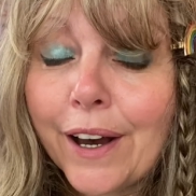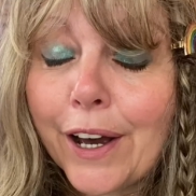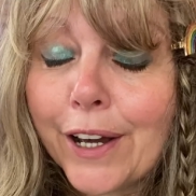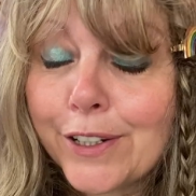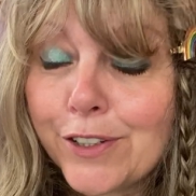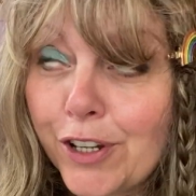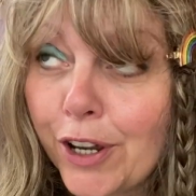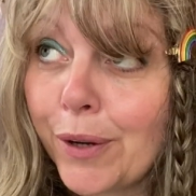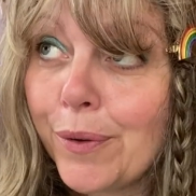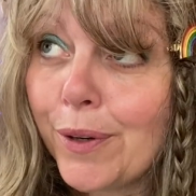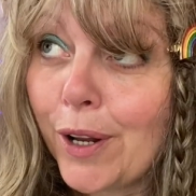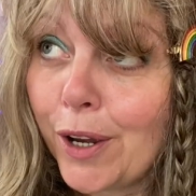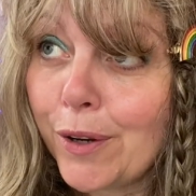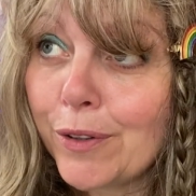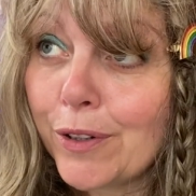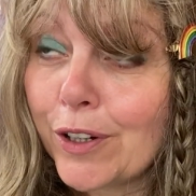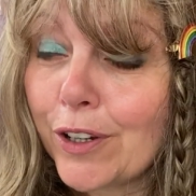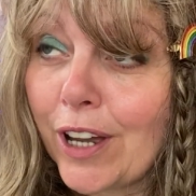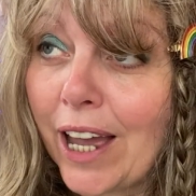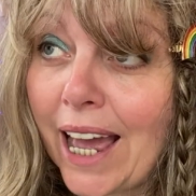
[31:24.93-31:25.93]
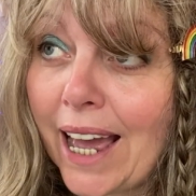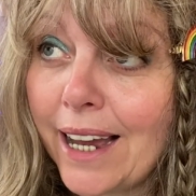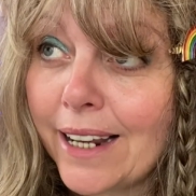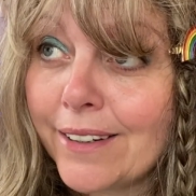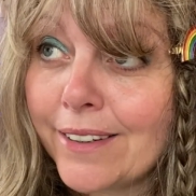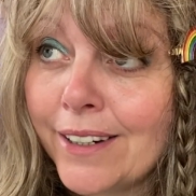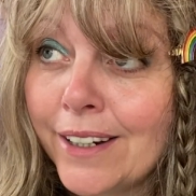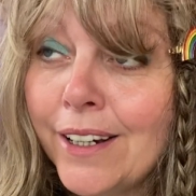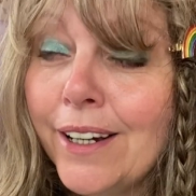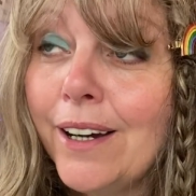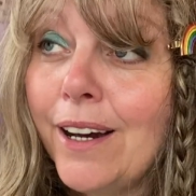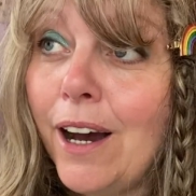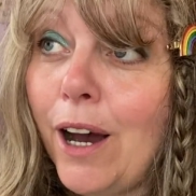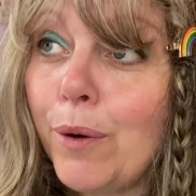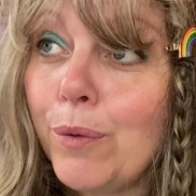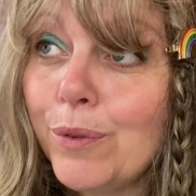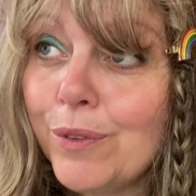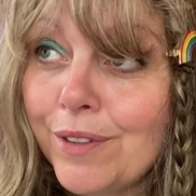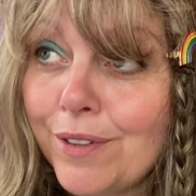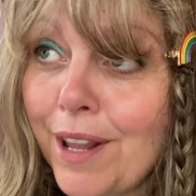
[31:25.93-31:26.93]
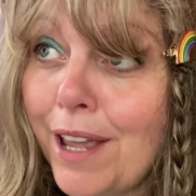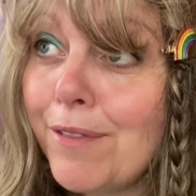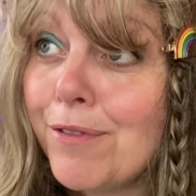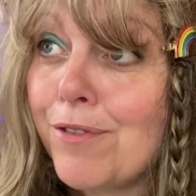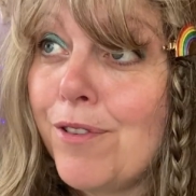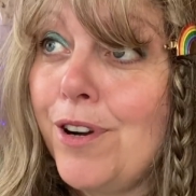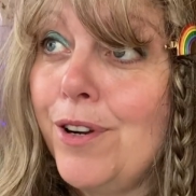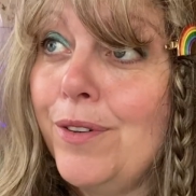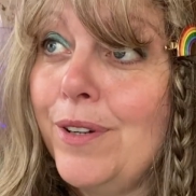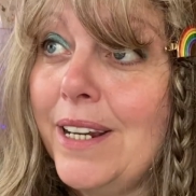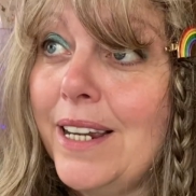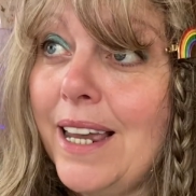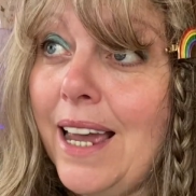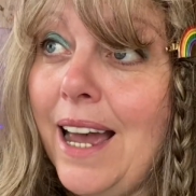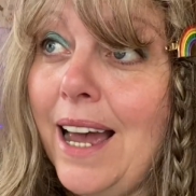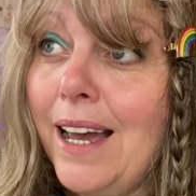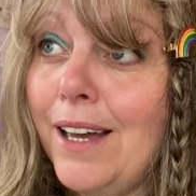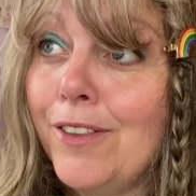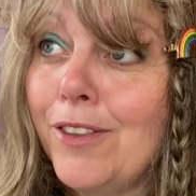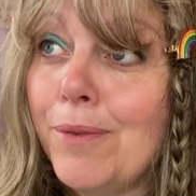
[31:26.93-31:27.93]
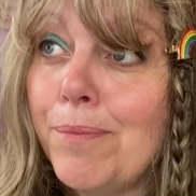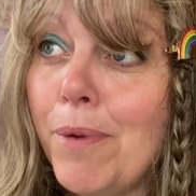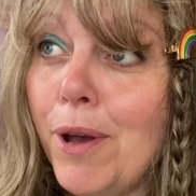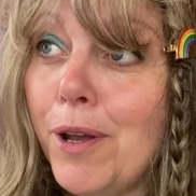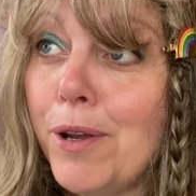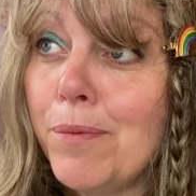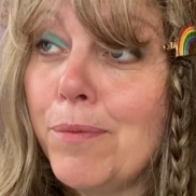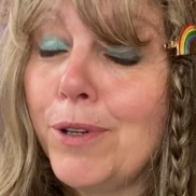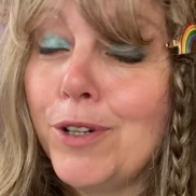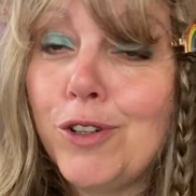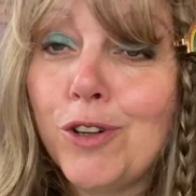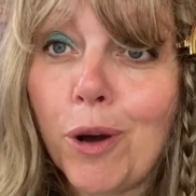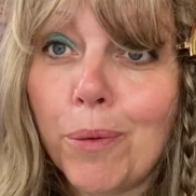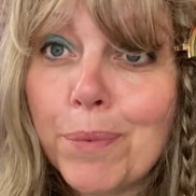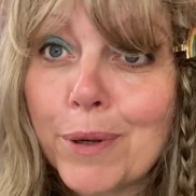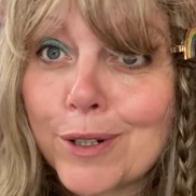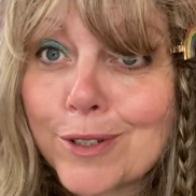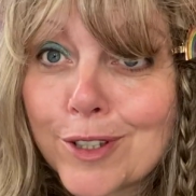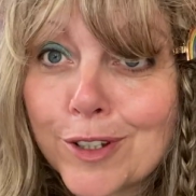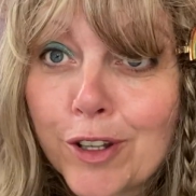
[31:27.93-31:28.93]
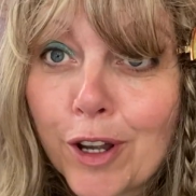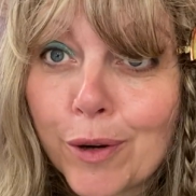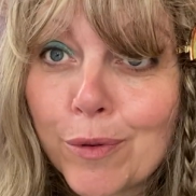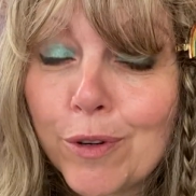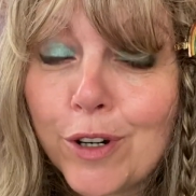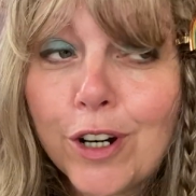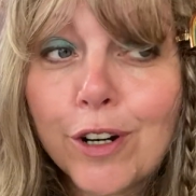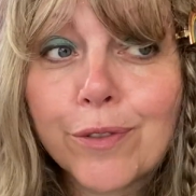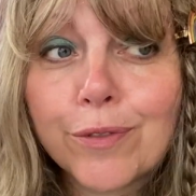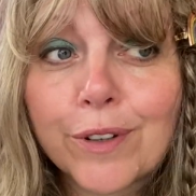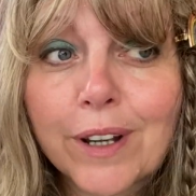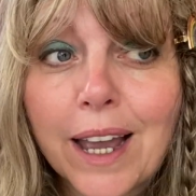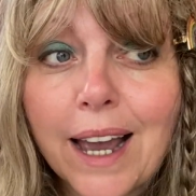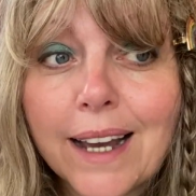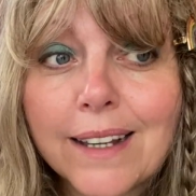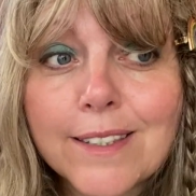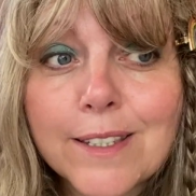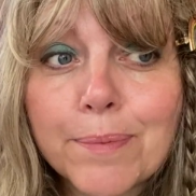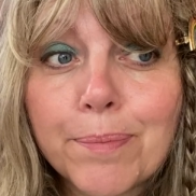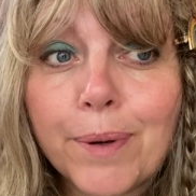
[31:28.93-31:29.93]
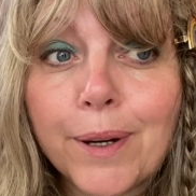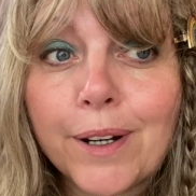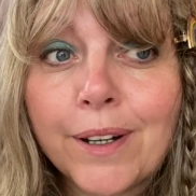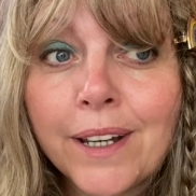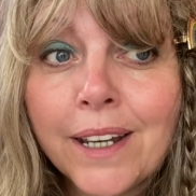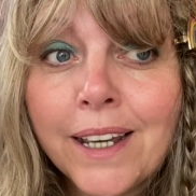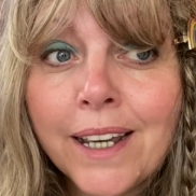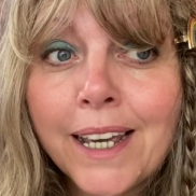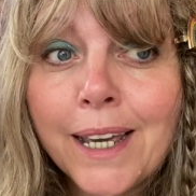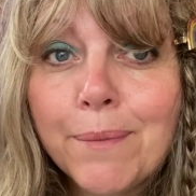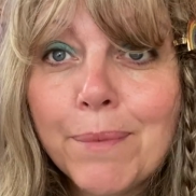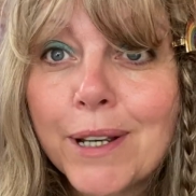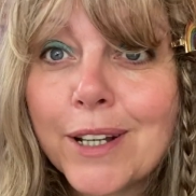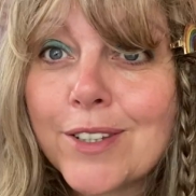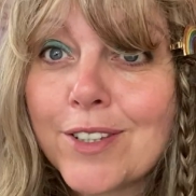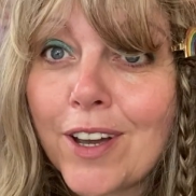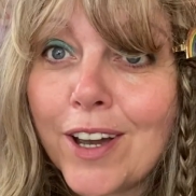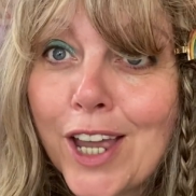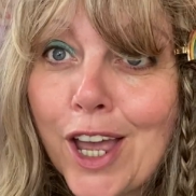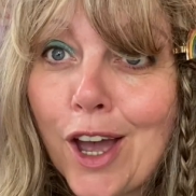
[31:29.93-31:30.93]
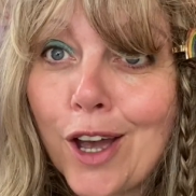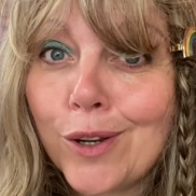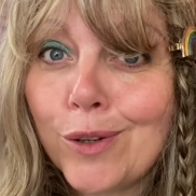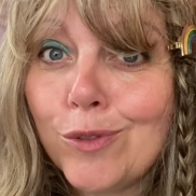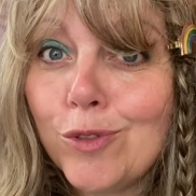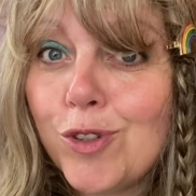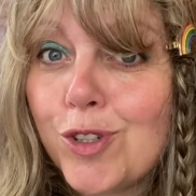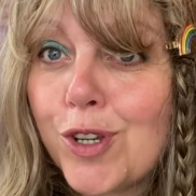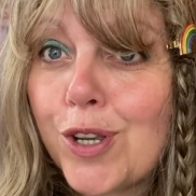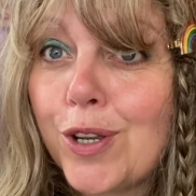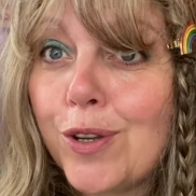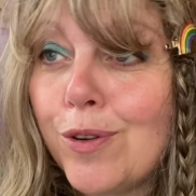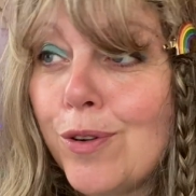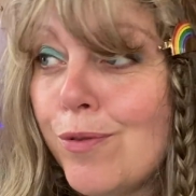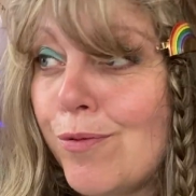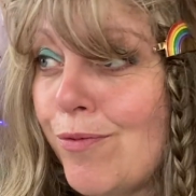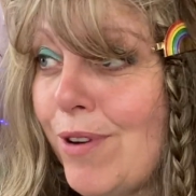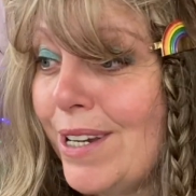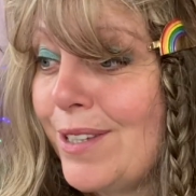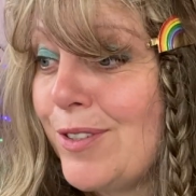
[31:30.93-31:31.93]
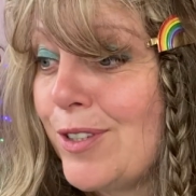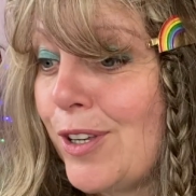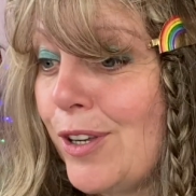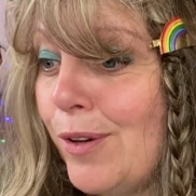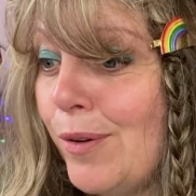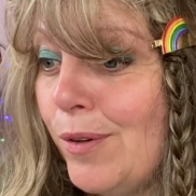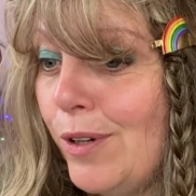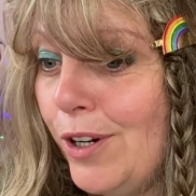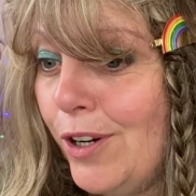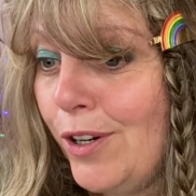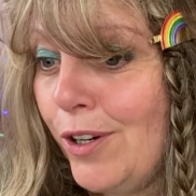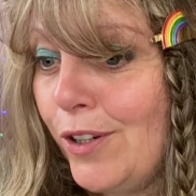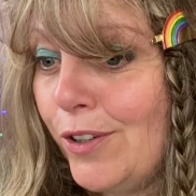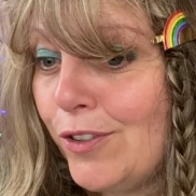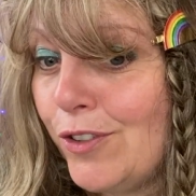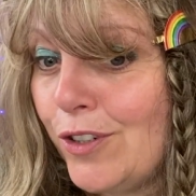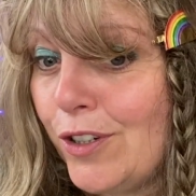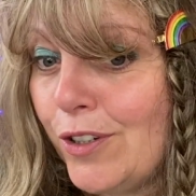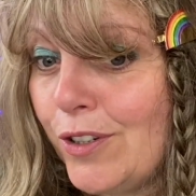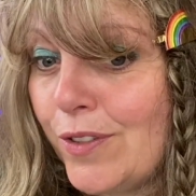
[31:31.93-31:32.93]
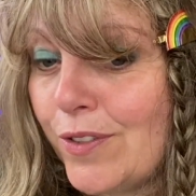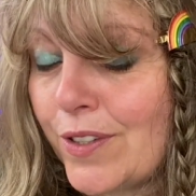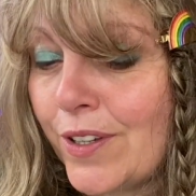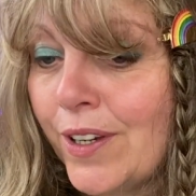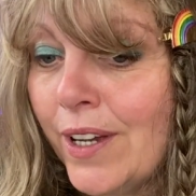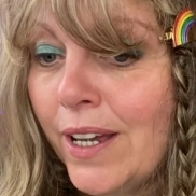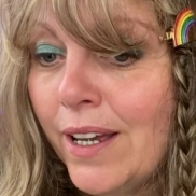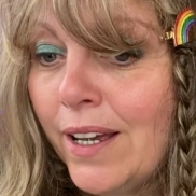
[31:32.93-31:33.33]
I don't own a cat. I will never own a cat at the moment, not because I don't love cats, but because I own 2 rescue lurchers,